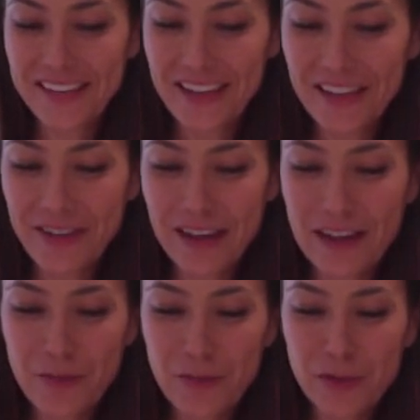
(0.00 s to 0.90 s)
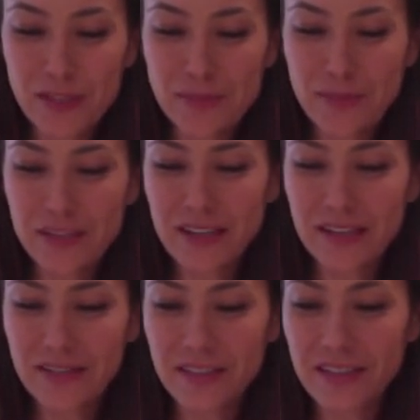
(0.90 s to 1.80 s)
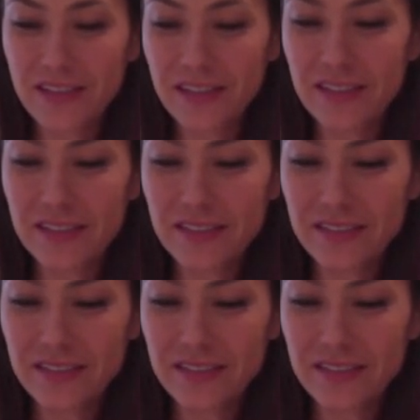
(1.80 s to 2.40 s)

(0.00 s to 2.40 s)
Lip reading: yeah, you want to have a bowl that's big enough that you can